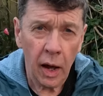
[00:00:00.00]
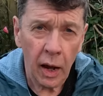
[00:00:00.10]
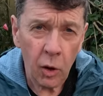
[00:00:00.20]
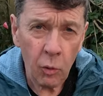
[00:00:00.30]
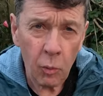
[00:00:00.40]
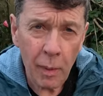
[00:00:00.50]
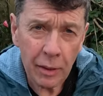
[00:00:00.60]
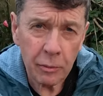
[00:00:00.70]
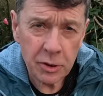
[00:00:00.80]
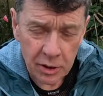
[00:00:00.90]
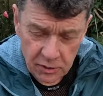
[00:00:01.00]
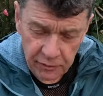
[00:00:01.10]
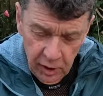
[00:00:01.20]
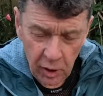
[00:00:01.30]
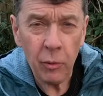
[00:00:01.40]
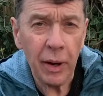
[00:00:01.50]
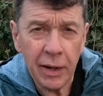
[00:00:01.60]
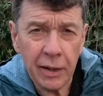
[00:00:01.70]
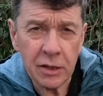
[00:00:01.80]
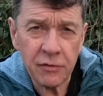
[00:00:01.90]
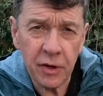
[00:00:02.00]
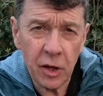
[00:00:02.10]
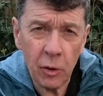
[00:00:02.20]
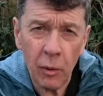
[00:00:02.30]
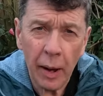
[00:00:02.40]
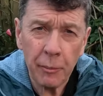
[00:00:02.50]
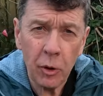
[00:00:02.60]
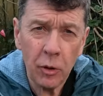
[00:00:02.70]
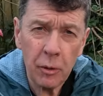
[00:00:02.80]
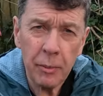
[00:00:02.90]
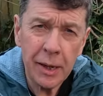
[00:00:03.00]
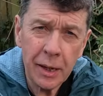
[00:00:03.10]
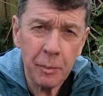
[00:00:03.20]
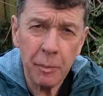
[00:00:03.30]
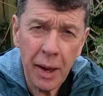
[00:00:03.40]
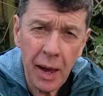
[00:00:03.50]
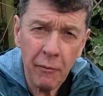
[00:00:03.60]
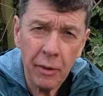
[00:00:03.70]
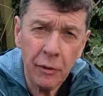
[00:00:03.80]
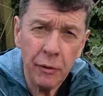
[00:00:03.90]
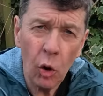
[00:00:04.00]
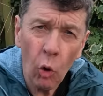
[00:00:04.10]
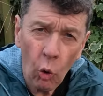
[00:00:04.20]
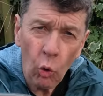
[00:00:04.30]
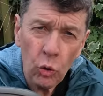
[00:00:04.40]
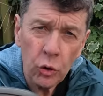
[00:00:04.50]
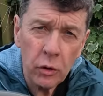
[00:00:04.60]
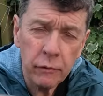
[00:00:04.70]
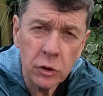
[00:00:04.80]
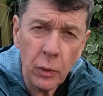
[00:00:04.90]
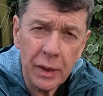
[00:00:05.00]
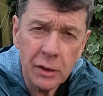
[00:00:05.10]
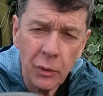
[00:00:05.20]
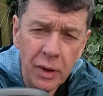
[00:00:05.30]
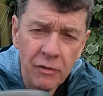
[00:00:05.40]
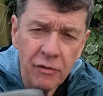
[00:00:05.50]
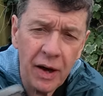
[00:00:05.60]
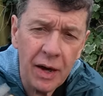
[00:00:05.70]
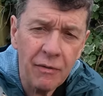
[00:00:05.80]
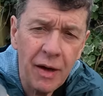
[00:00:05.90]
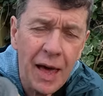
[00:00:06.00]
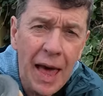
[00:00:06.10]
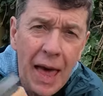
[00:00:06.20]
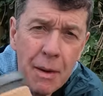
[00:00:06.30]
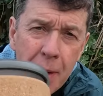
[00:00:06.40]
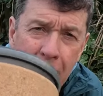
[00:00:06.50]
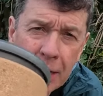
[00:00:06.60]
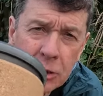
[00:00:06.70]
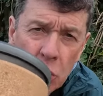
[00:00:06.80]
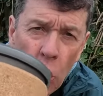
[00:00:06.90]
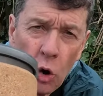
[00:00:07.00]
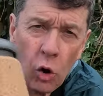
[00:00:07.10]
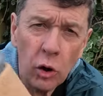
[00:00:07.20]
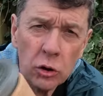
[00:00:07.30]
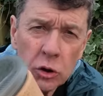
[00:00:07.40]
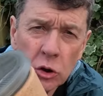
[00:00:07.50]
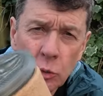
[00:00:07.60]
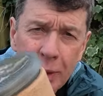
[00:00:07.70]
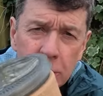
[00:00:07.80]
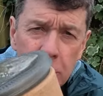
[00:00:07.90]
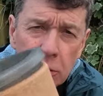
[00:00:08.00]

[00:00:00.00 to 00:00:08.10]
Hello and welcome to this video, and in this video I'm going to be comparing the all new for 2025 MSR SWITCH